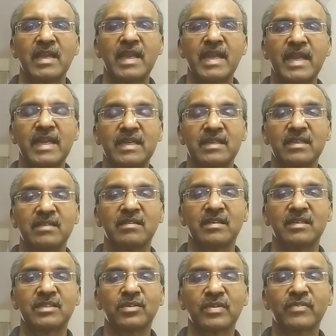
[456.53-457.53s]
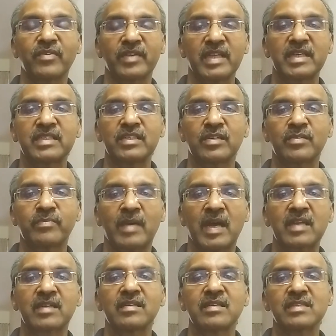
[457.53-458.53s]
And don't forget your
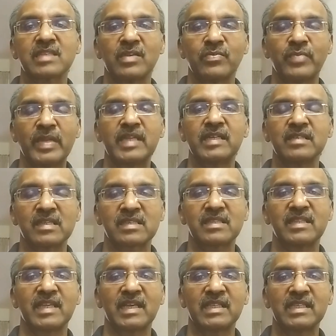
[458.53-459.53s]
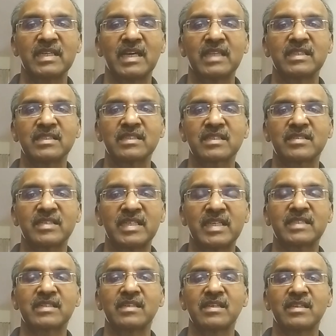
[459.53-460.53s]
partners and vendors. They are the other
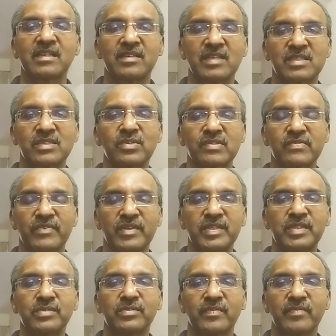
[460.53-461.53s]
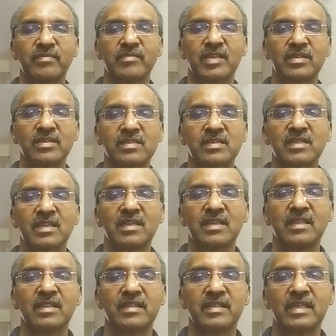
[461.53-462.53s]
critical resource for you, because
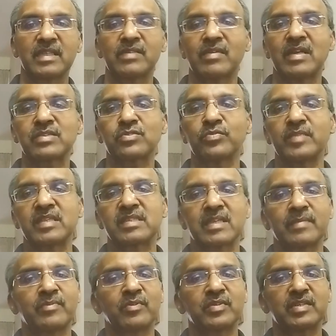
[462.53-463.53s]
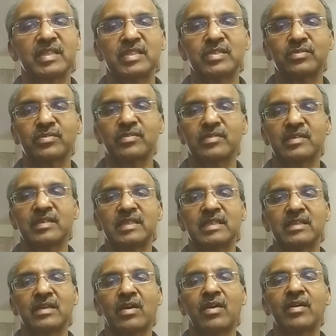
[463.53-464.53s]
they are the ones who've been supporting you
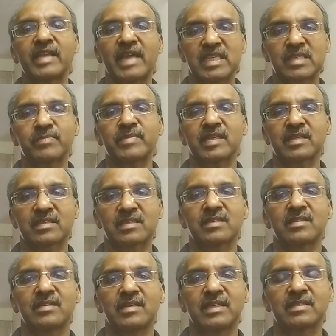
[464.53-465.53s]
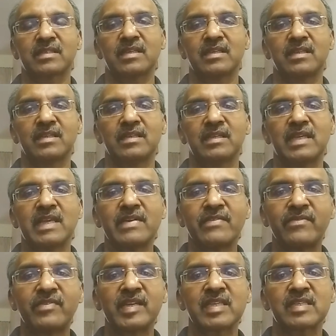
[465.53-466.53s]
in all aspects, right?
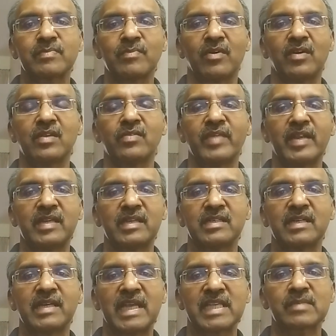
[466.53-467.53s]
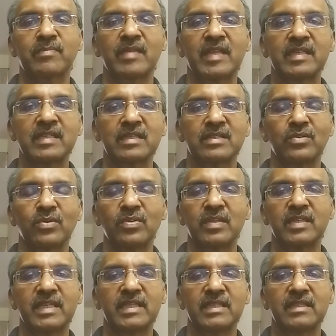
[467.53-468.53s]
Every small vendor has played a
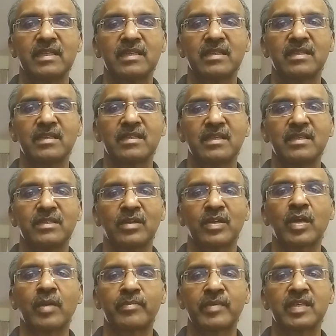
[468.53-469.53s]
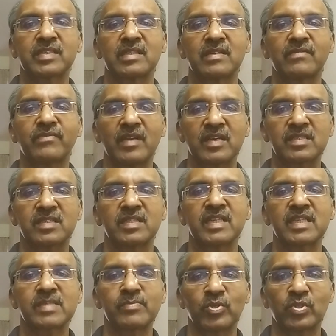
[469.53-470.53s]
role in your operation
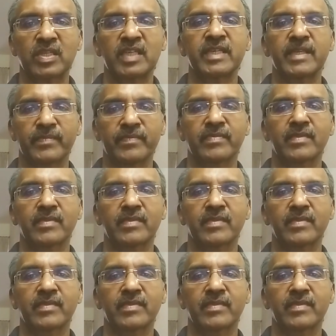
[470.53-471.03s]
functioning smoothly,